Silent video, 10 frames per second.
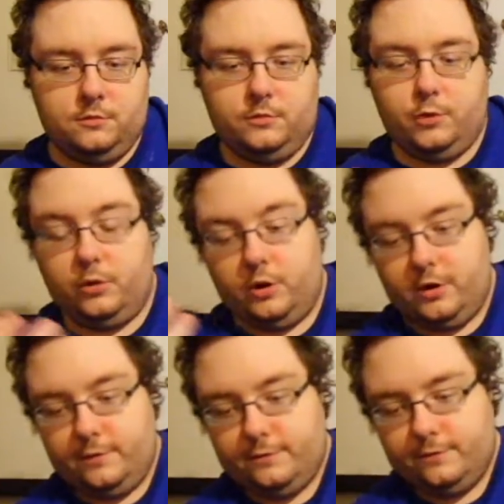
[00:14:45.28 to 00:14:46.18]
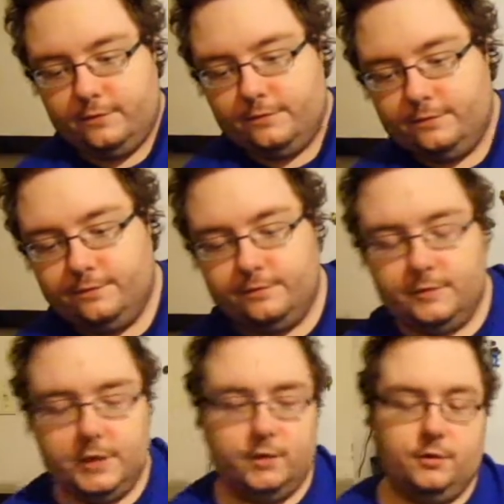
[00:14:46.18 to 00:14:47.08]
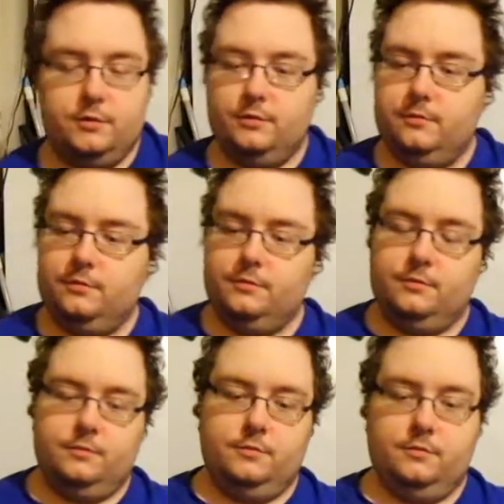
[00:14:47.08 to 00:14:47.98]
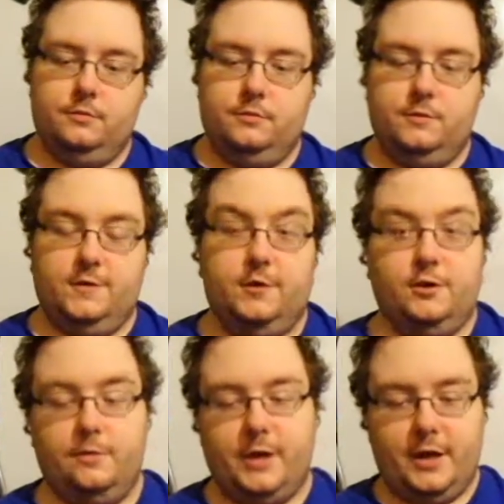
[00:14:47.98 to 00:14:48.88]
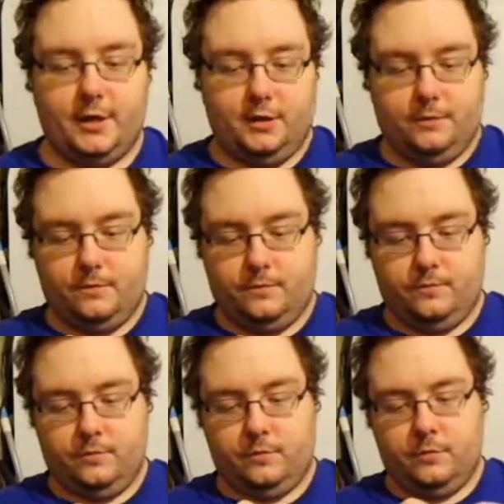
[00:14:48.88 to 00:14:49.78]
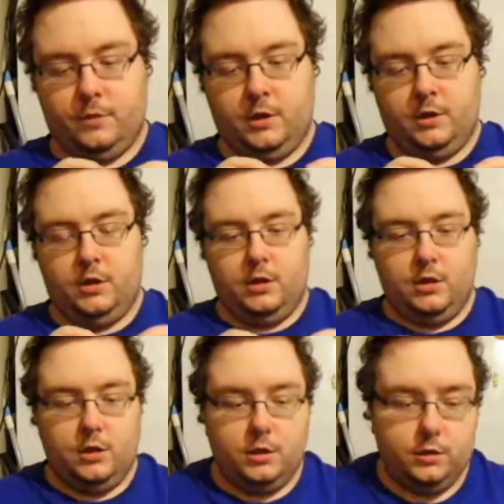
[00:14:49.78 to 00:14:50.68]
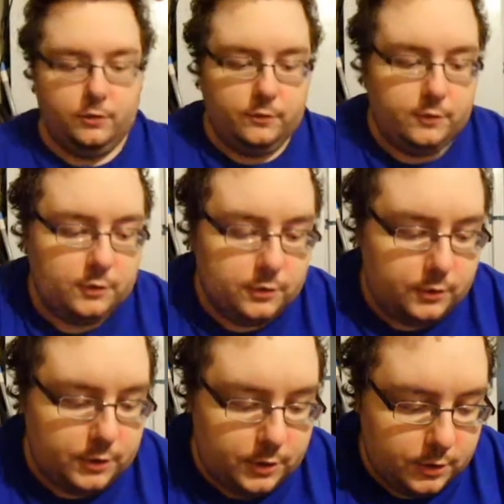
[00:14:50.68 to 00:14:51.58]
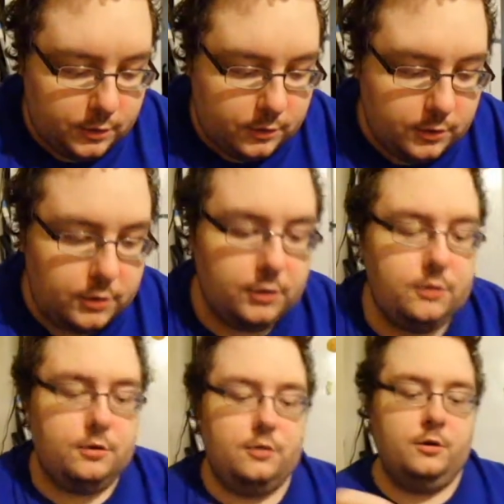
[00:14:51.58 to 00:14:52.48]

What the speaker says: pull off the sticker backing, and then you gently, you can either